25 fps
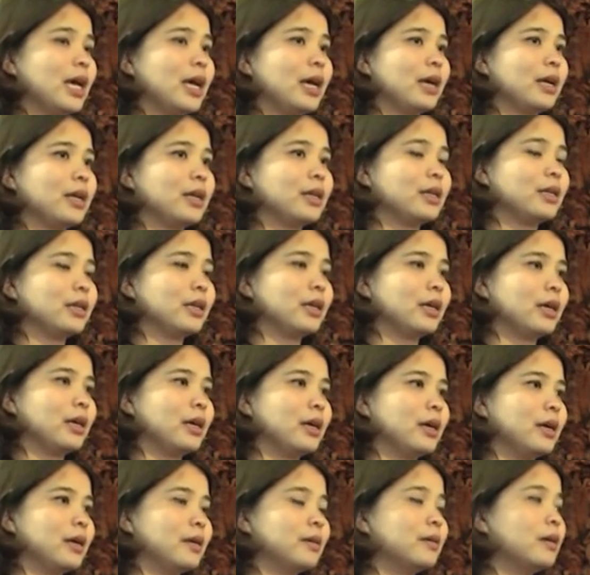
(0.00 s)
And
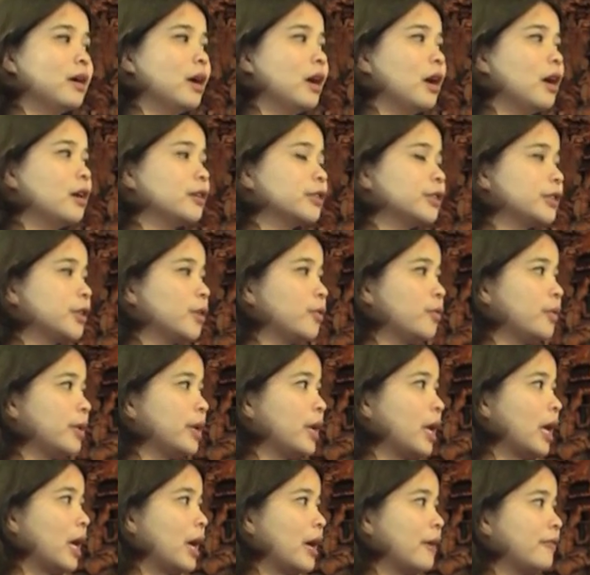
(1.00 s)
also
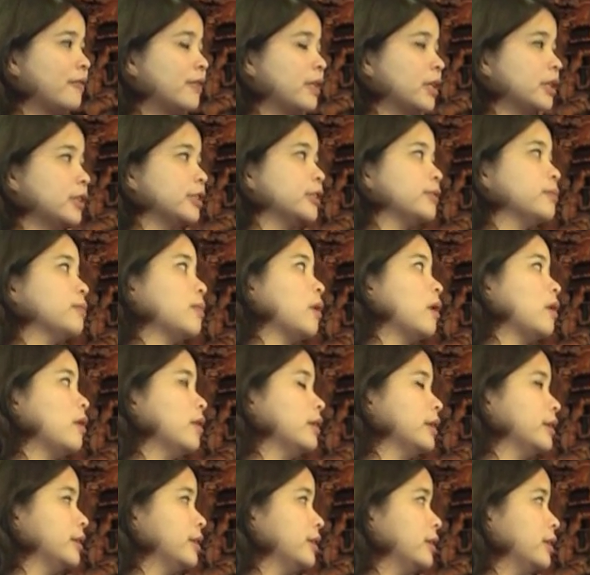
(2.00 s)
we have the
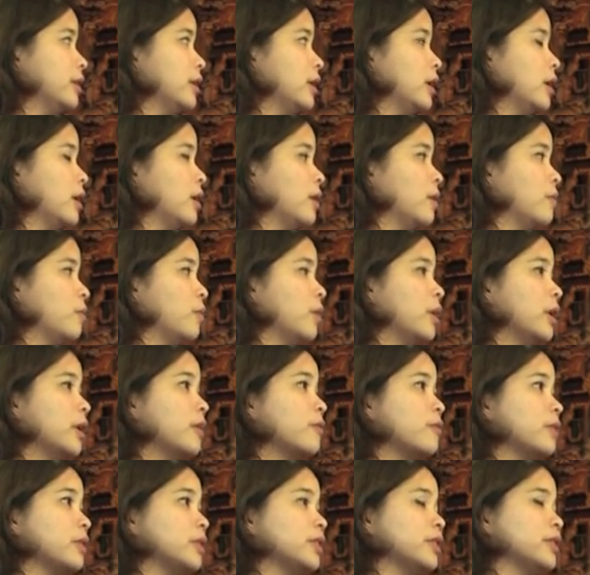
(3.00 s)
smaller
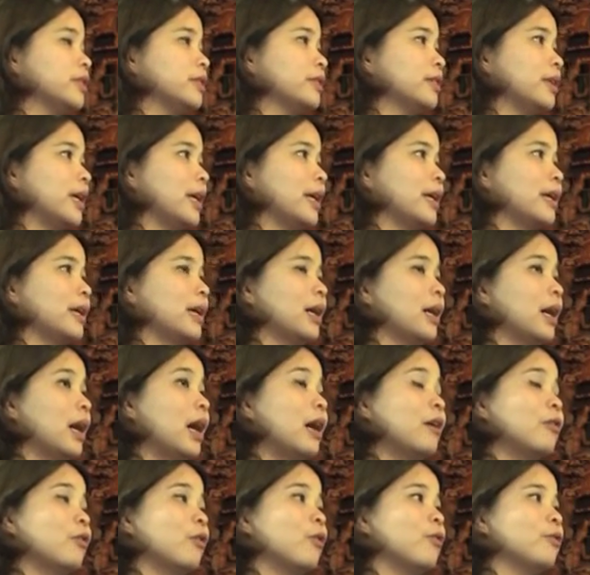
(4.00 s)
work, which is like
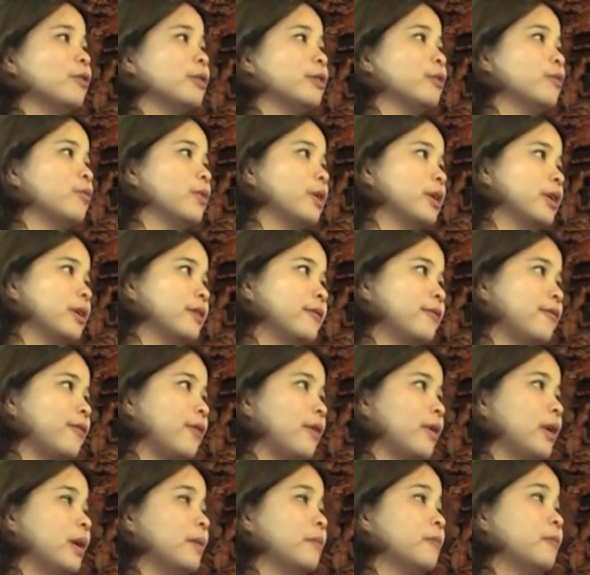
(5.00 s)
our older work,
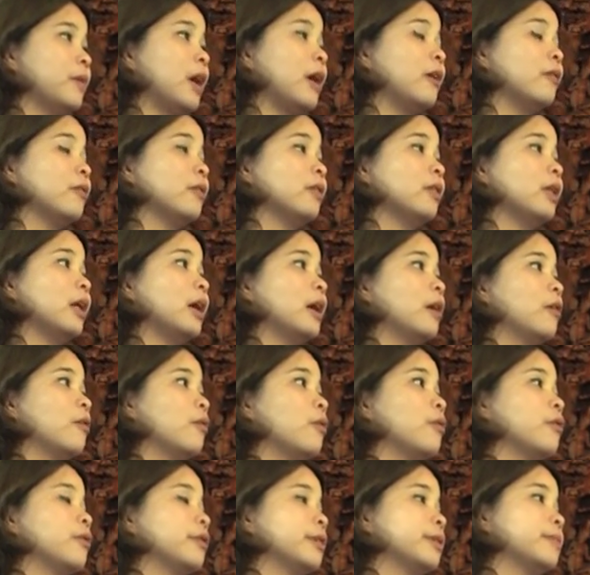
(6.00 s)

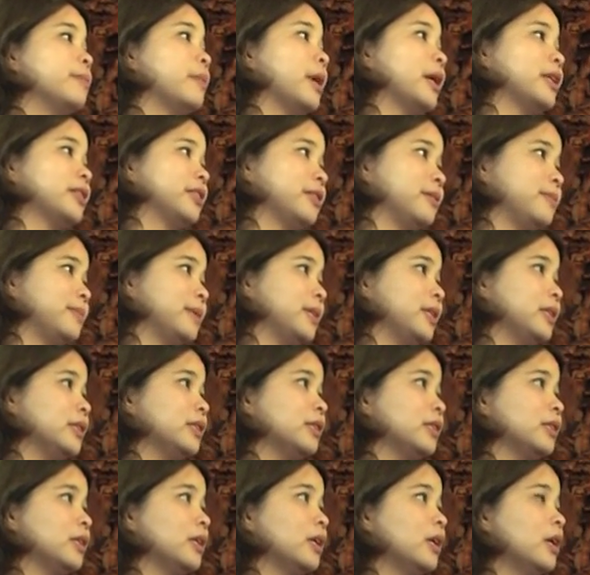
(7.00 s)
our older
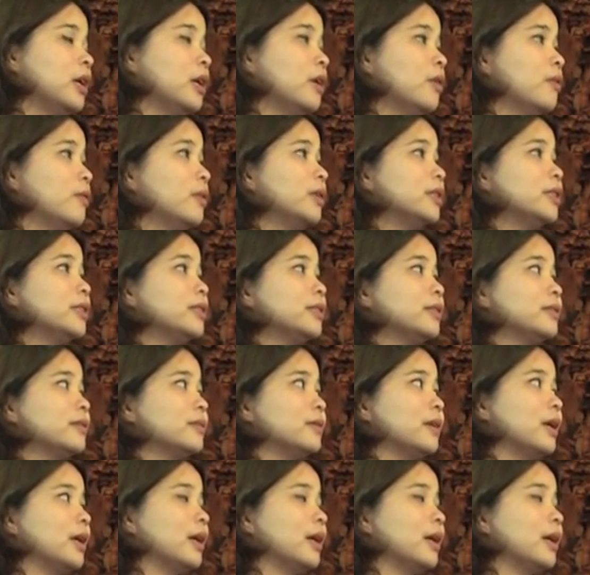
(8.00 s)
masterpiece, which